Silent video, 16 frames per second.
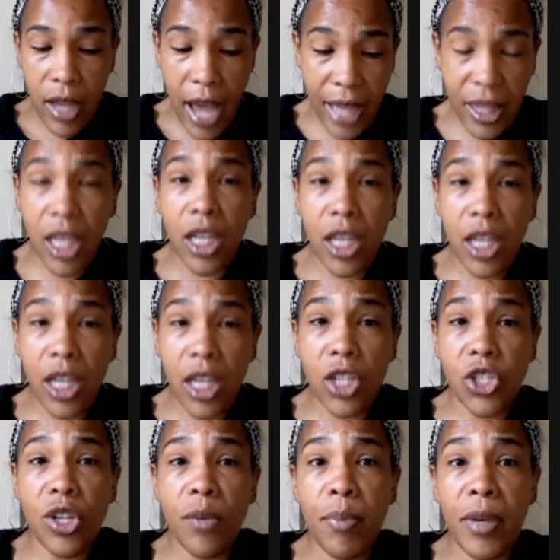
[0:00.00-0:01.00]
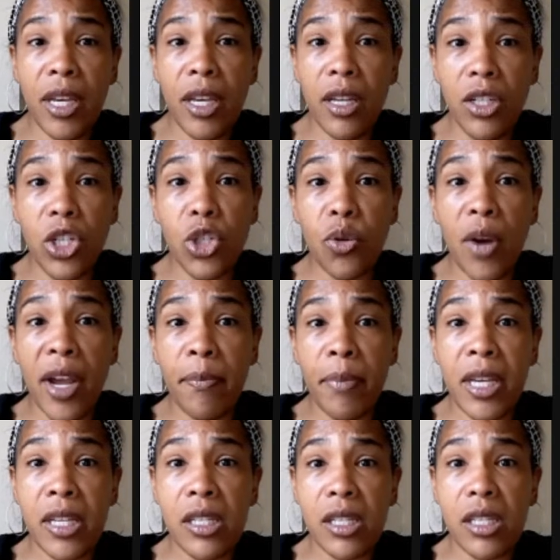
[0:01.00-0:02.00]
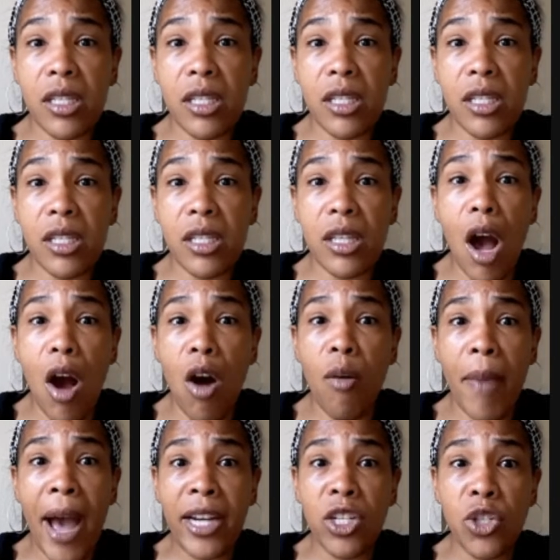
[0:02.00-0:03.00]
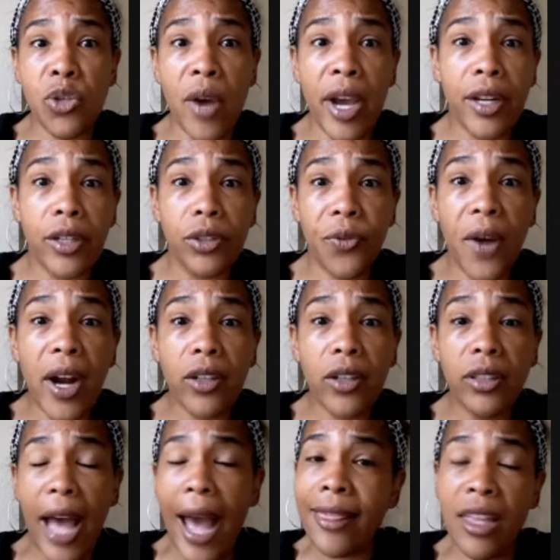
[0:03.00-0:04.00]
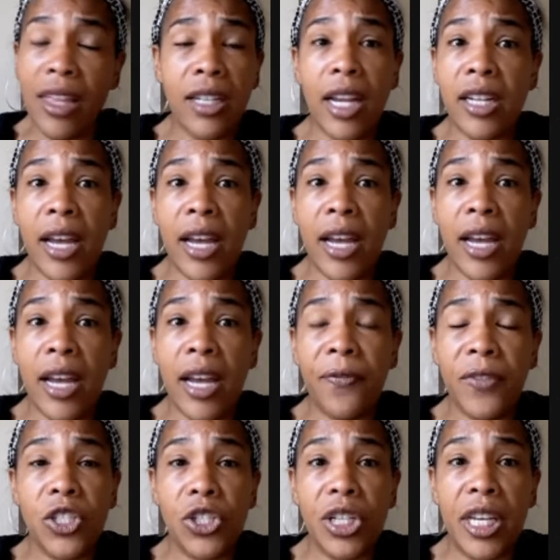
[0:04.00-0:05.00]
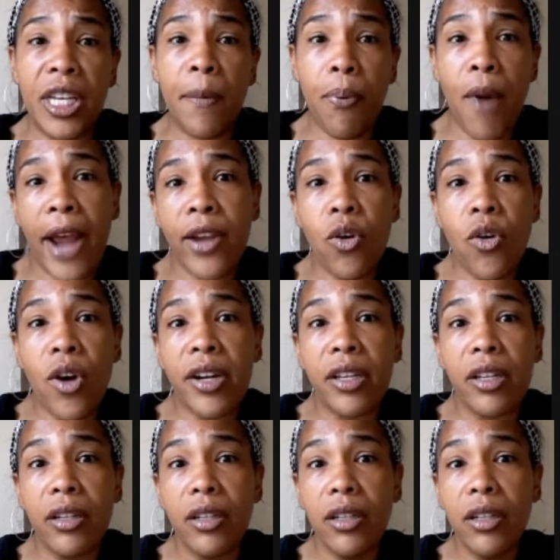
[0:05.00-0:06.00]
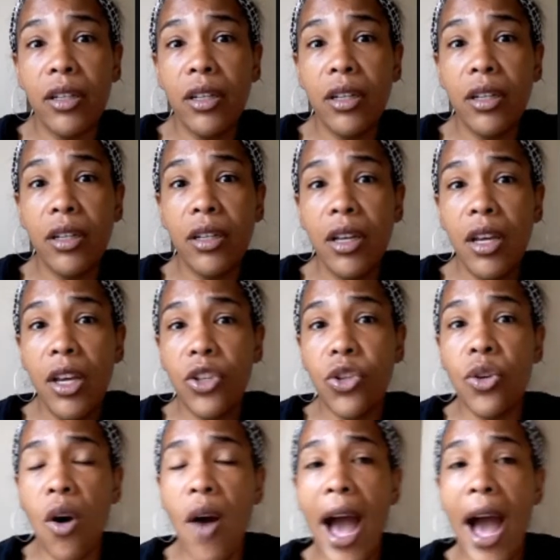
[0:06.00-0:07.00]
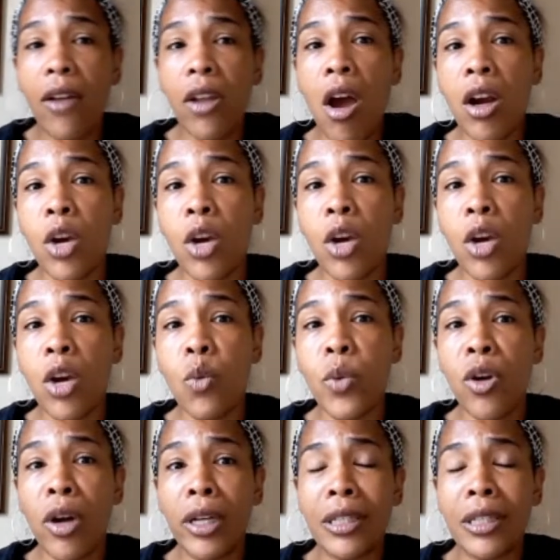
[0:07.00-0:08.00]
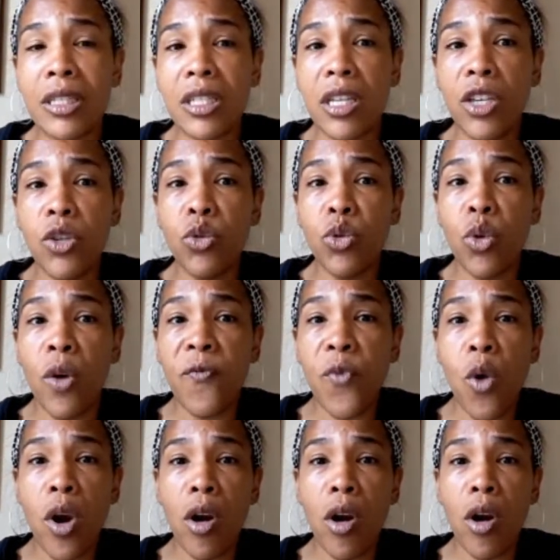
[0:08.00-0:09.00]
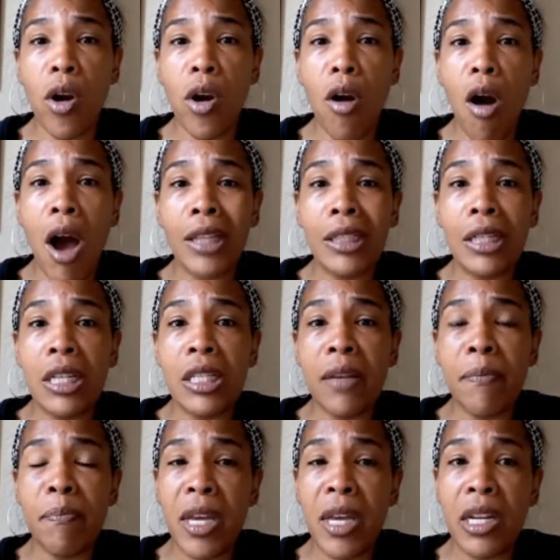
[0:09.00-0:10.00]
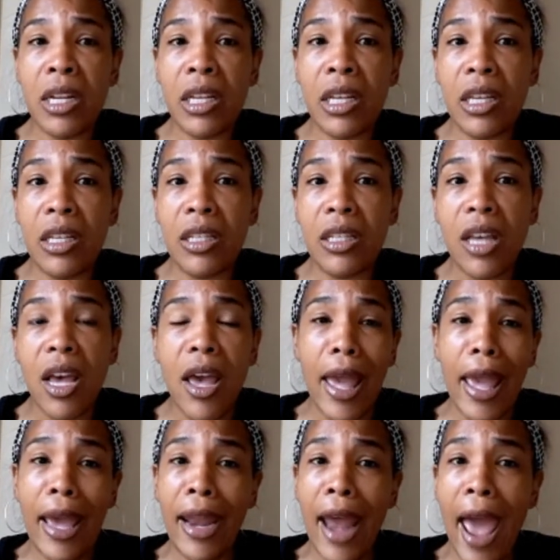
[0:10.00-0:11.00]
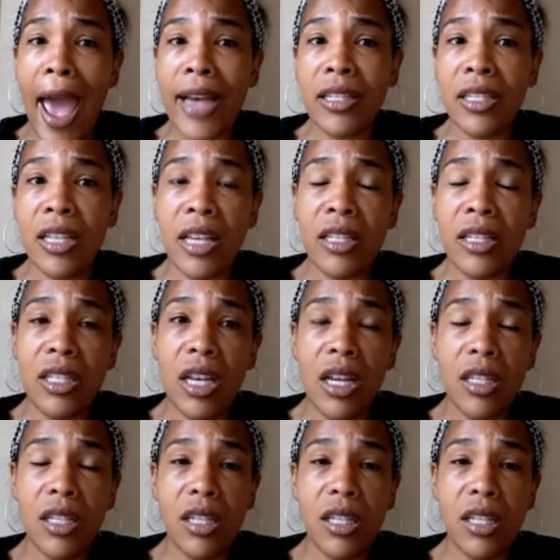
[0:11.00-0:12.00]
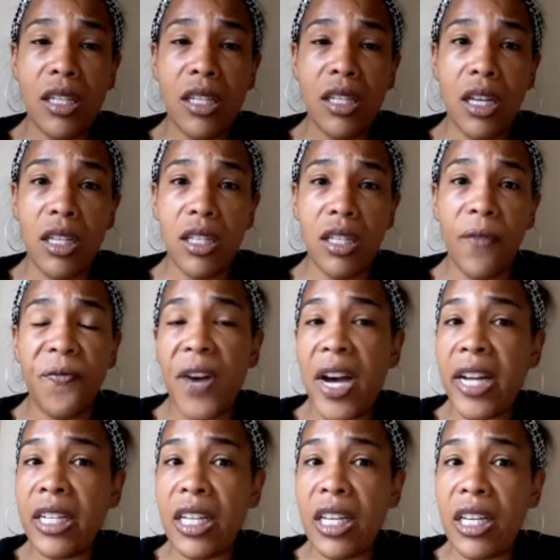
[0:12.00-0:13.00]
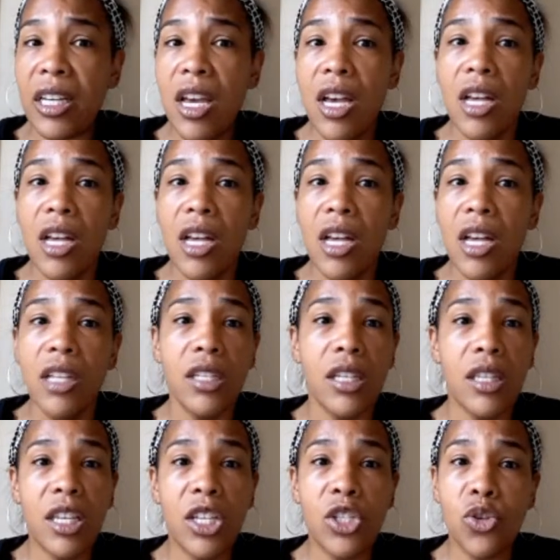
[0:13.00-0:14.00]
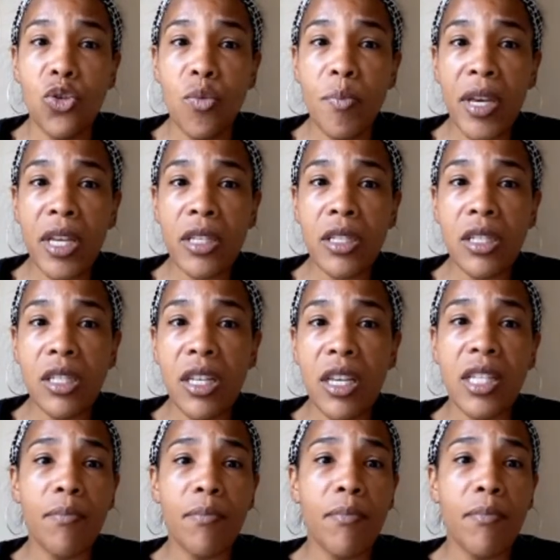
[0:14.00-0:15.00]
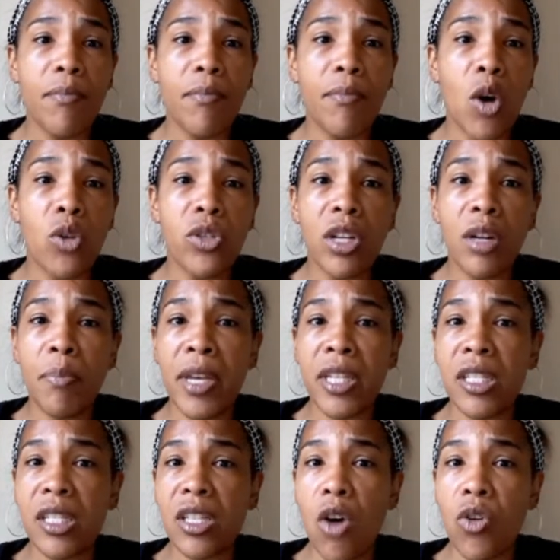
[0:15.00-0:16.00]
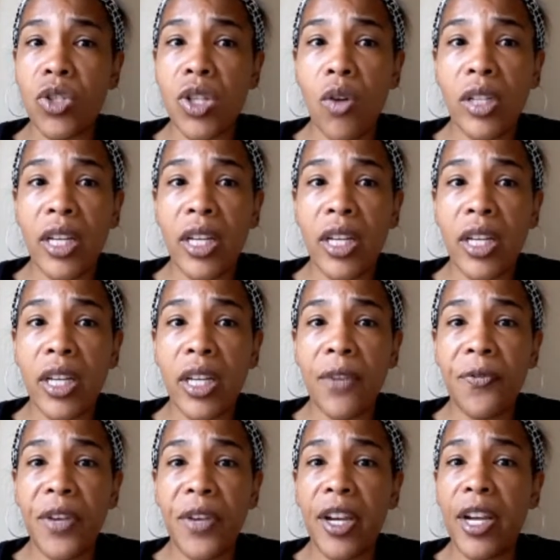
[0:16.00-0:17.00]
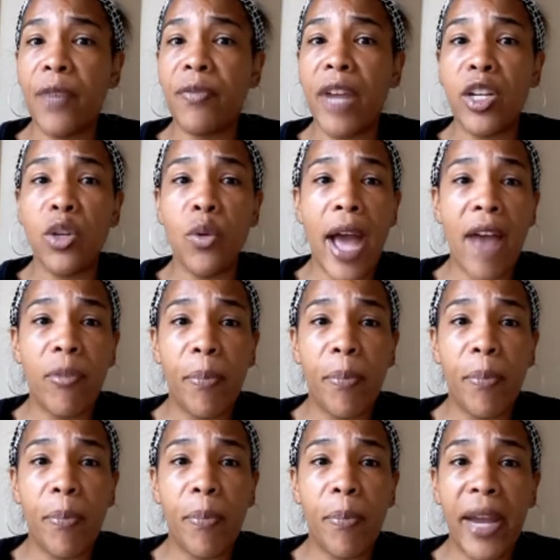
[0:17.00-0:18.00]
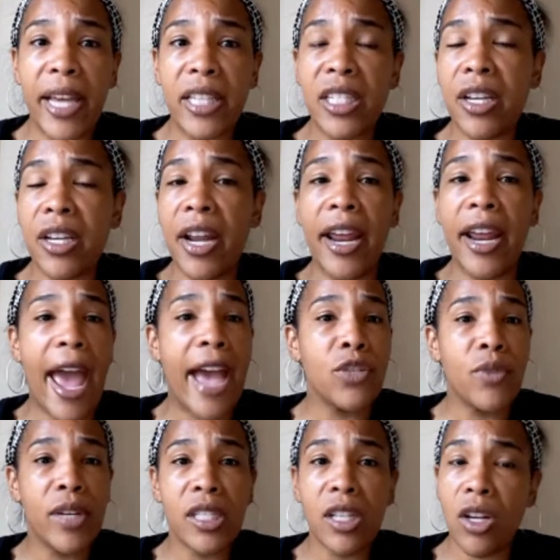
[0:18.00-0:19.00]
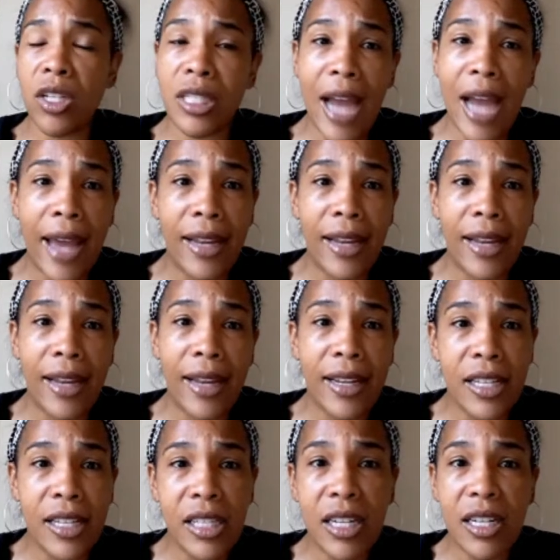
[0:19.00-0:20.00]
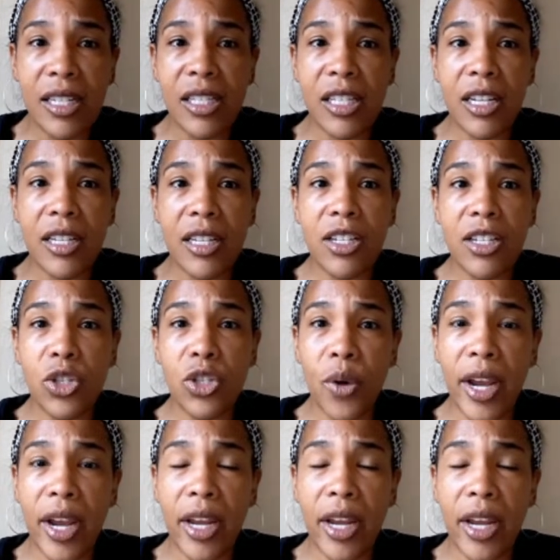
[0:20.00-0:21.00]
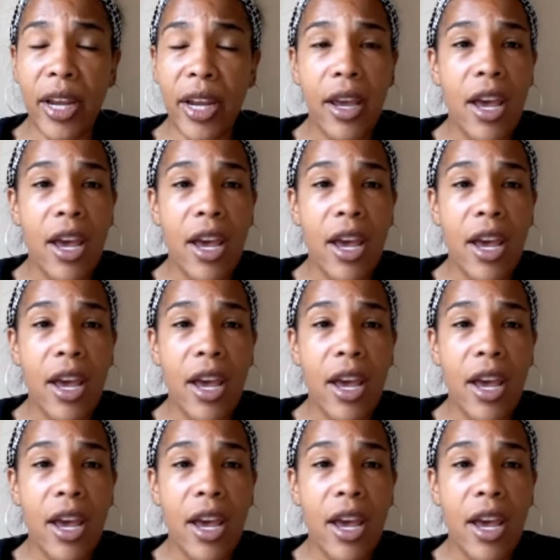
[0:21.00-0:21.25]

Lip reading: I think it should be Detroit businesses owned by Detroiters first. I think they definitely should get priority. How long are we going to continue to afford all of these amenities and access to funding to these new businesses? Most of the business owners don't live here. If they do have a place here, their address is not listed in the city of Detroit.